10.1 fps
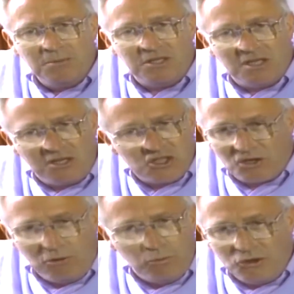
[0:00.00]
but
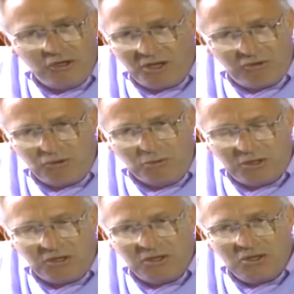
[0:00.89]
Tunstall would not
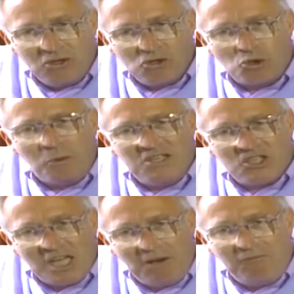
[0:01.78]
do it. So he
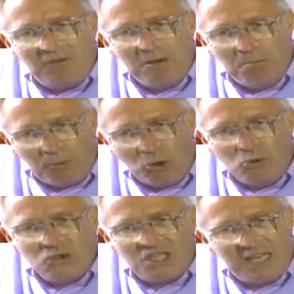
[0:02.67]

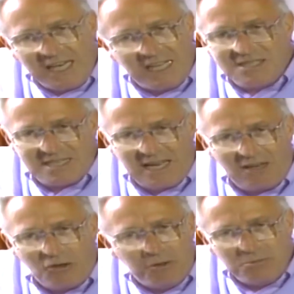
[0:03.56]
self-imposed an
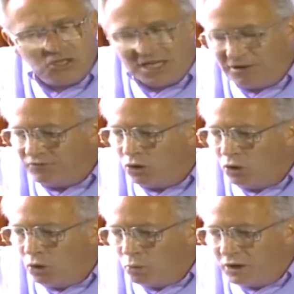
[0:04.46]
exile on
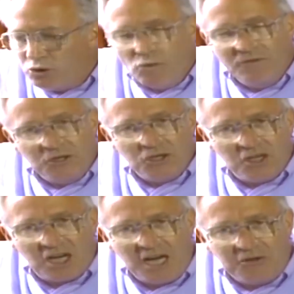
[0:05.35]
himself, went over to
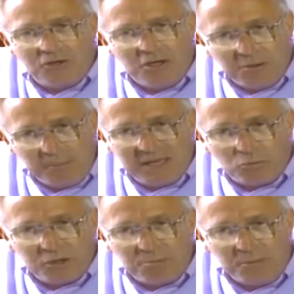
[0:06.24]
the continent,
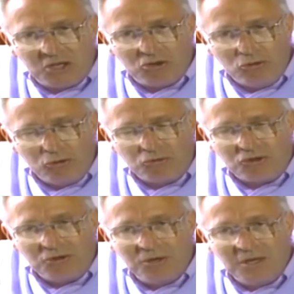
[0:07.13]
met Martin
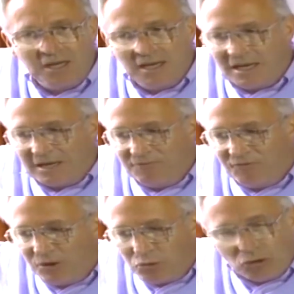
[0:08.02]
Luther,
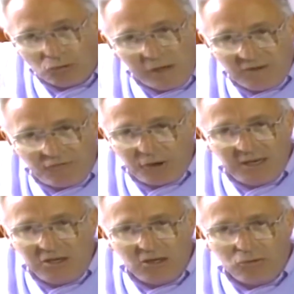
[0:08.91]
and found a great
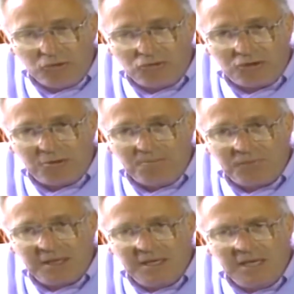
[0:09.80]
friend in Luther.
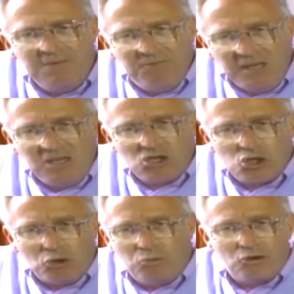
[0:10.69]
He
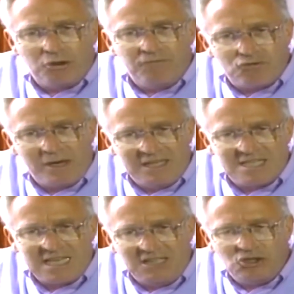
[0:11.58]
finished the work of
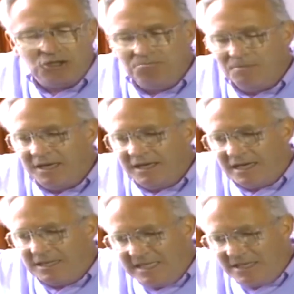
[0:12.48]
translation
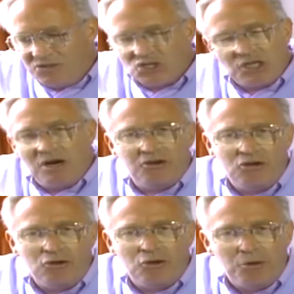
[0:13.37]
and then
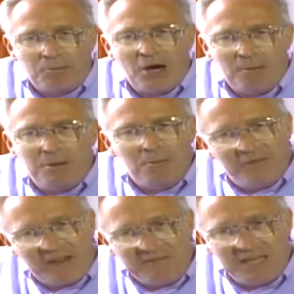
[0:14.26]
started on the
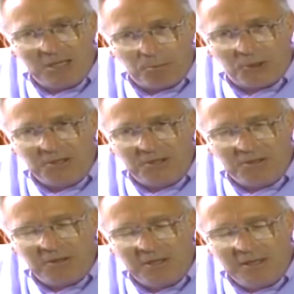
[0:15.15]
problem of having it
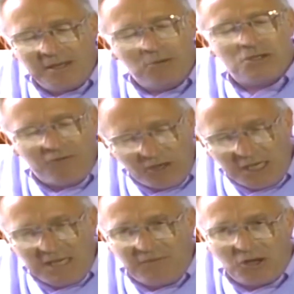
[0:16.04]
printed. That was a
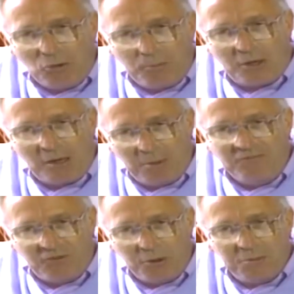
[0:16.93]
very difficult
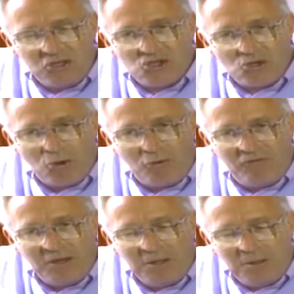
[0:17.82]
problem for him to
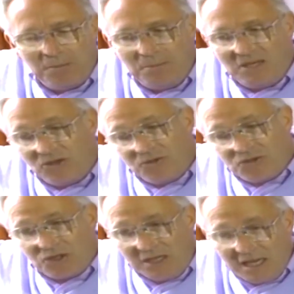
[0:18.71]
solve
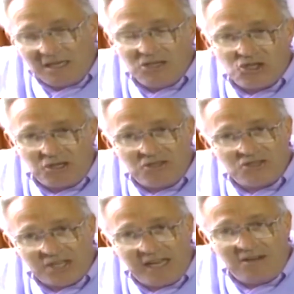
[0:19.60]
because the English had
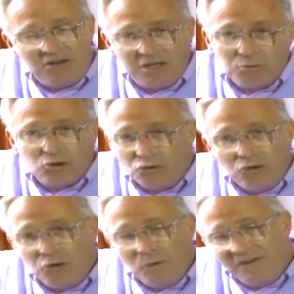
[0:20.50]
decided they were
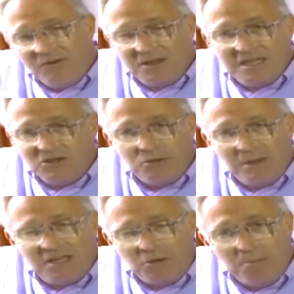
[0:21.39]
going to do everything to
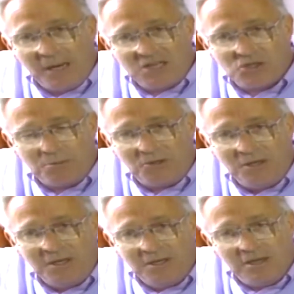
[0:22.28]
make it
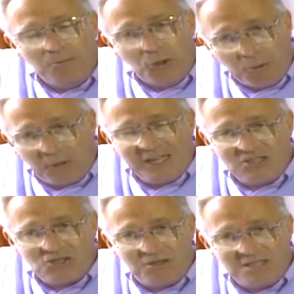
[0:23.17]
impossible. They put a
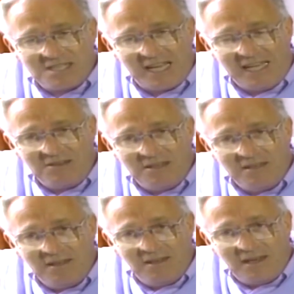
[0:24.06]
price on his head.
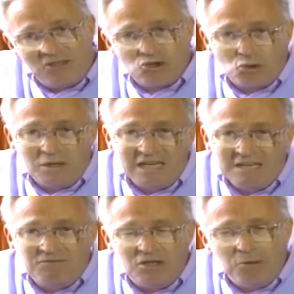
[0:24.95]
And so he
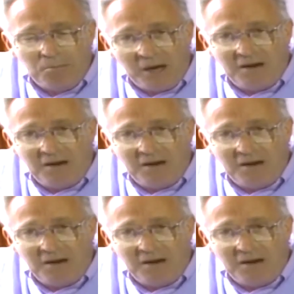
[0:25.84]
lived in